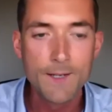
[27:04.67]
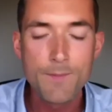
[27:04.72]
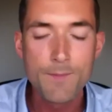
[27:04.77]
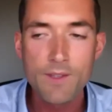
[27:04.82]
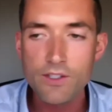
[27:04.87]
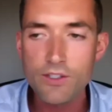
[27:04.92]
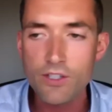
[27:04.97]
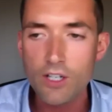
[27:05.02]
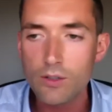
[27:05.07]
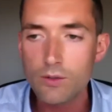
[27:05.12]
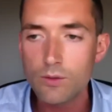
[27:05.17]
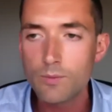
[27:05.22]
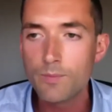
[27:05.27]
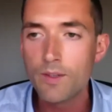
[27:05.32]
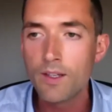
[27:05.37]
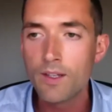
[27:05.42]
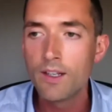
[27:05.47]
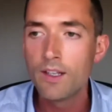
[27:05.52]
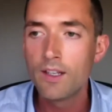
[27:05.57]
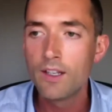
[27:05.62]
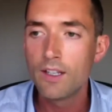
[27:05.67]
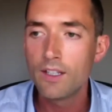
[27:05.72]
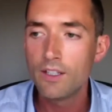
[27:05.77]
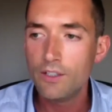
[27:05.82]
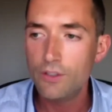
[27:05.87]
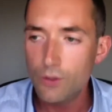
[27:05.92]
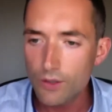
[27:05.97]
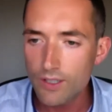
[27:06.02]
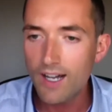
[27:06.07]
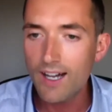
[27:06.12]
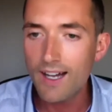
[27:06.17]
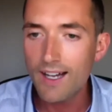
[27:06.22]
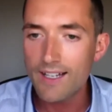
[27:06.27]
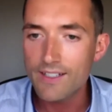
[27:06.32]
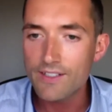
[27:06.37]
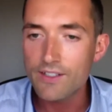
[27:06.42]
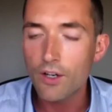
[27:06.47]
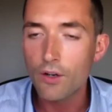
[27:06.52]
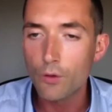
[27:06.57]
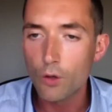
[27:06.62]
So you
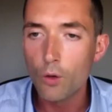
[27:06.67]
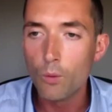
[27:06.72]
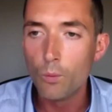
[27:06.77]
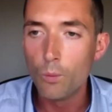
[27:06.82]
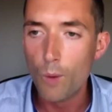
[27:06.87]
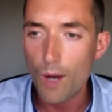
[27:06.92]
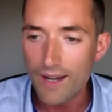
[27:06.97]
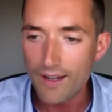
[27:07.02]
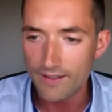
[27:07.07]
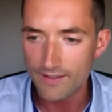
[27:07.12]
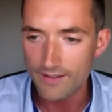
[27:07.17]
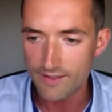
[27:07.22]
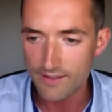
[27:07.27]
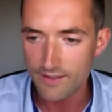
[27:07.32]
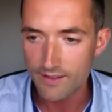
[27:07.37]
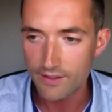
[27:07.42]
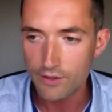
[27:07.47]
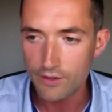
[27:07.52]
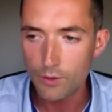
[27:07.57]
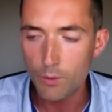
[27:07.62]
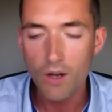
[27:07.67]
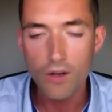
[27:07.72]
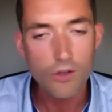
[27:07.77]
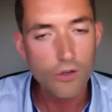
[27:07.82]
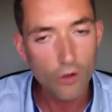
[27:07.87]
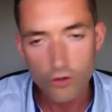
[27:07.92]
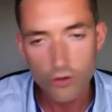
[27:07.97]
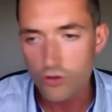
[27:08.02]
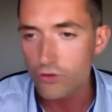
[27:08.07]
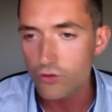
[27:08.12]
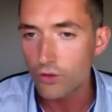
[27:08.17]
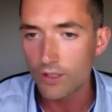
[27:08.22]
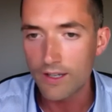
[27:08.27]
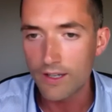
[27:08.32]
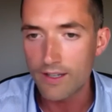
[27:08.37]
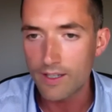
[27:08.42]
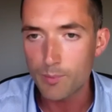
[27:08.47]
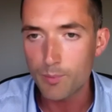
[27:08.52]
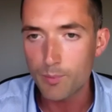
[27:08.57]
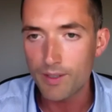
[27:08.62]
guys are all winners. You are not struggling at
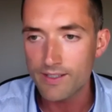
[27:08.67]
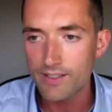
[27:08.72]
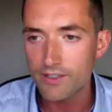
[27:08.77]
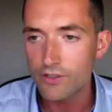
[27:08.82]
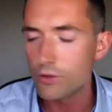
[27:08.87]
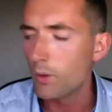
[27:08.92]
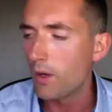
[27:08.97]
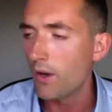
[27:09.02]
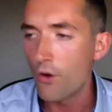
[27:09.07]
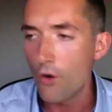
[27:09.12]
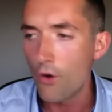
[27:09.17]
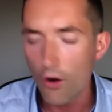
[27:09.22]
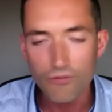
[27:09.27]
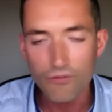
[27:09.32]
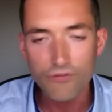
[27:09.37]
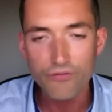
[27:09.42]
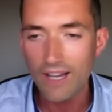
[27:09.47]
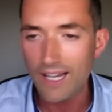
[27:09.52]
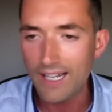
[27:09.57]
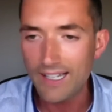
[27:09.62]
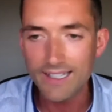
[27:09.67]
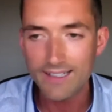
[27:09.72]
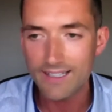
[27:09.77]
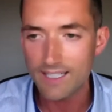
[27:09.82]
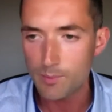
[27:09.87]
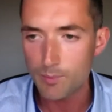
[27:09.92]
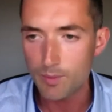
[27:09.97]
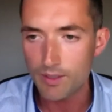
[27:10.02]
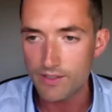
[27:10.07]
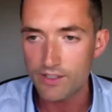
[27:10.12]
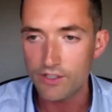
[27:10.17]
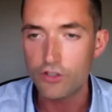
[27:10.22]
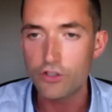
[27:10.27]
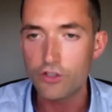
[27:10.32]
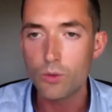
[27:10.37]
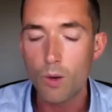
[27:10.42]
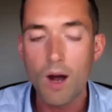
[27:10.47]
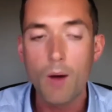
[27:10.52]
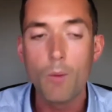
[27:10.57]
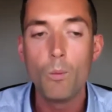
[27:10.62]
this business. You are not failing at this business.
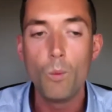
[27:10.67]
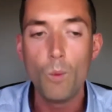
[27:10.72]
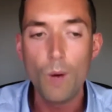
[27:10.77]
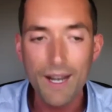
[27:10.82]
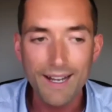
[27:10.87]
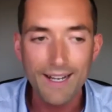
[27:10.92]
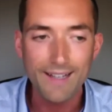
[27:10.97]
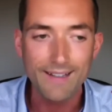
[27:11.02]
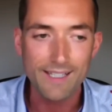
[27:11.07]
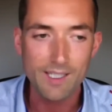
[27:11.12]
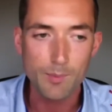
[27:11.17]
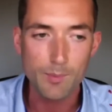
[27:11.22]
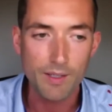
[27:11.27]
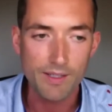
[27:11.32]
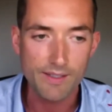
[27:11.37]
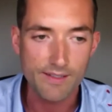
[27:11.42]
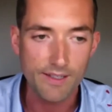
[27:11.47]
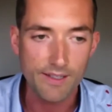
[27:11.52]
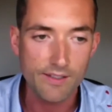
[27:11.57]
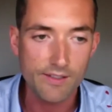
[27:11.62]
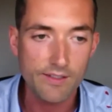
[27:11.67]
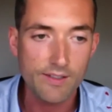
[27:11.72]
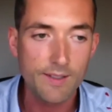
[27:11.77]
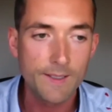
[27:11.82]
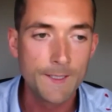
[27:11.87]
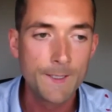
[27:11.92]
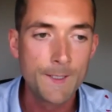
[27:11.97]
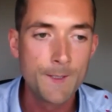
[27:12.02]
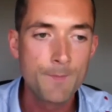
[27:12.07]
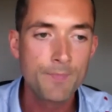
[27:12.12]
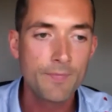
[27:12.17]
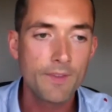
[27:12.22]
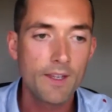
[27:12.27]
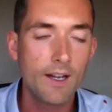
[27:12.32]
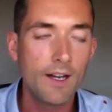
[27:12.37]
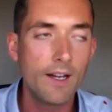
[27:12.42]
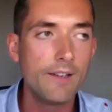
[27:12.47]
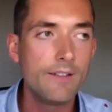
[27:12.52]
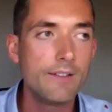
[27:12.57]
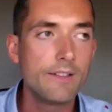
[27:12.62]
You are winning at this business.
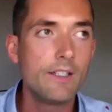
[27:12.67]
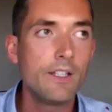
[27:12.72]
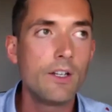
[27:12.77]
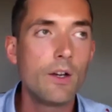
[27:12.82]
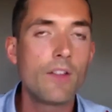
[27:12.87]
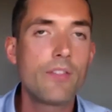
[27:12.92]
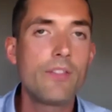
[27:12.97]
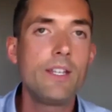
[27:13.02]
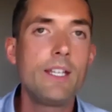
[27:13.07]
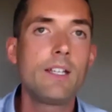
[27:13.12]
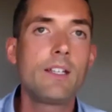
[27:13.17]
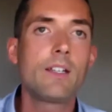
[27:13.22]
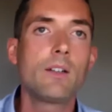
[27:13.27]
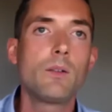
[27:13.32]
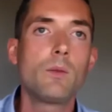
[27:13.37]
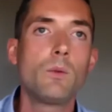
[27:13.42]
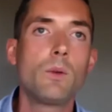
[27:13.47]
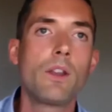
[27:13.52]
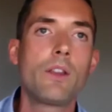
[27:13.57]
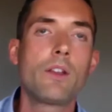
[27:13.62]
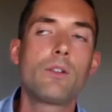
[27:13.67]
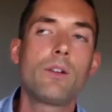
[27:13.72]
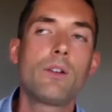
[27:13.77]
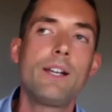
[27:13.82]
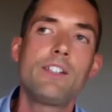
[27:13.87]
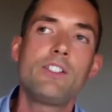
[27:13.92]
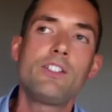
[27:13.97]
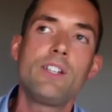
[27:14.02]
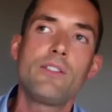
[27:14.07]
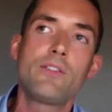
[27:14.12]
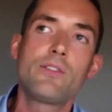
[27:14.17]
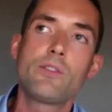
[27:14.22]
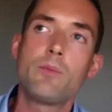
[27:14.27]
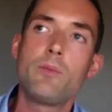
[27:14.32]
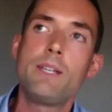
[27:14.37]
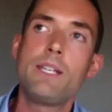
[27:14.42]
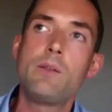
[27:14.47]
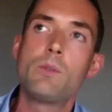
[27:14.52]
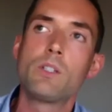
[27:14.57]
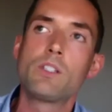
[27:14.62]
And, I think one of the greatest shifts for
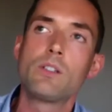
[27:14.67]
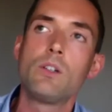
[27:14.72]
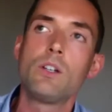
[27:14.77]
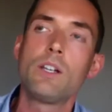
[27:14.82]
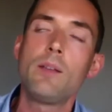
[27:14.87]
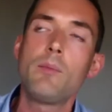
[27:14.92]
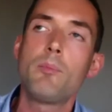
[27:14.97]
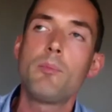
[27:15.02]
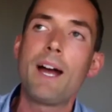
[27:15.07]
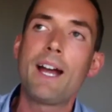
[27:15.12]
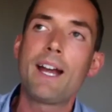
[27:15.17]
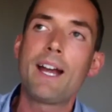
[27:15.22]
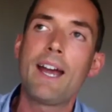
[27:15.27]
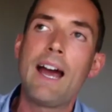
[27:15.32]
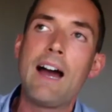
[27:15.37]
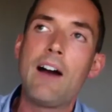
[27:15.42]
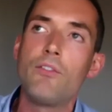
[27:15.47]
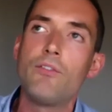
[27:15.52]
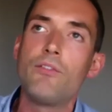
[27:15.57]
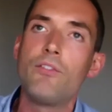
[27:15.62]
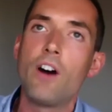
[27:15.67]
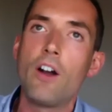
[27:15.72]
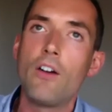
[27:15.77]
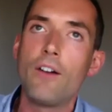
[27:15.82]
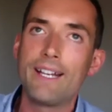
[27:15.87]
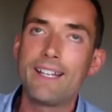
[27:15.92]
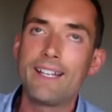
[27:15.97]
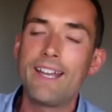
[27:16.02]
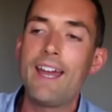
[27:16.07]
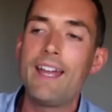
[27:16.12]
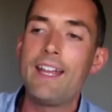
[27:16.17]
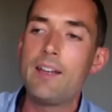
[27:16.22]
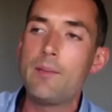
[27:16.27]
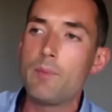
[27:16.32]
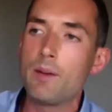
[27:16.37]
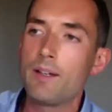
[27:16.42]
me was looking back at how far I came.